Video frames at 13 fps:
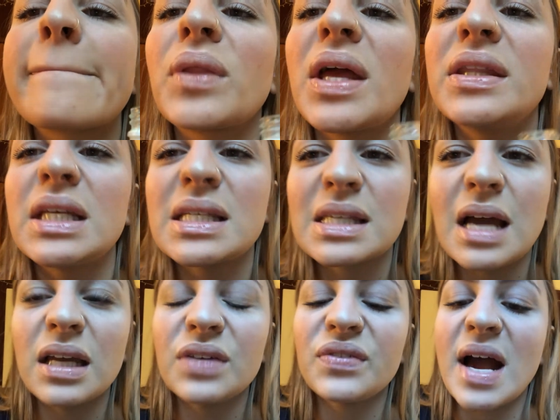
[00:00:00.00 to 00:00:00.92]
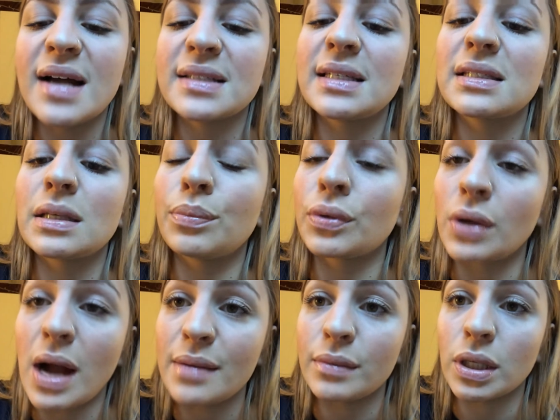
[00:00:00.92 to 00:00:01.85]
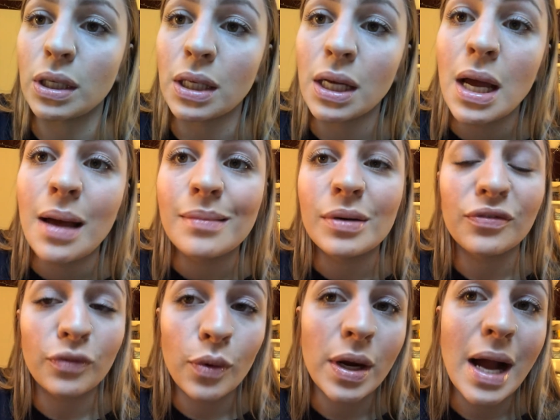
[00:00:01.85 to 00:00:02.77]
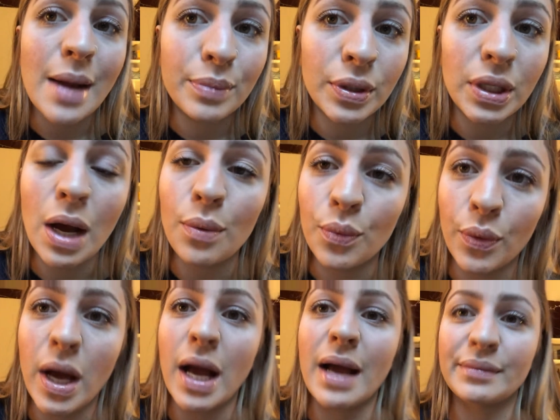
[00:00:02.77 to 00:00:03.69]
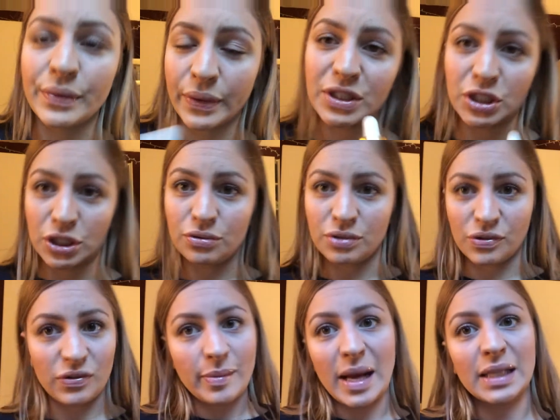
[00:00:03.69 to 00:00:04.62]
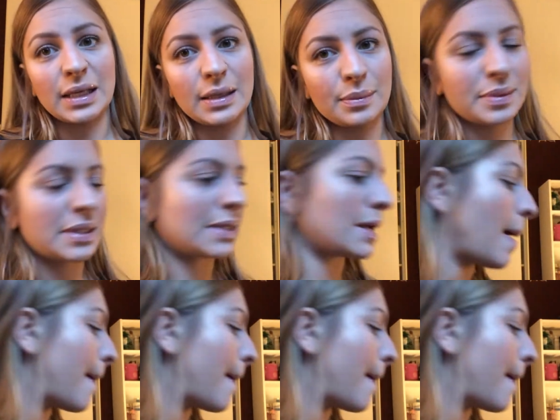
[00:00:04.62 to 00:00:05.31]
And this kind of acts as a primer before I put on what I'm going to use for my lips.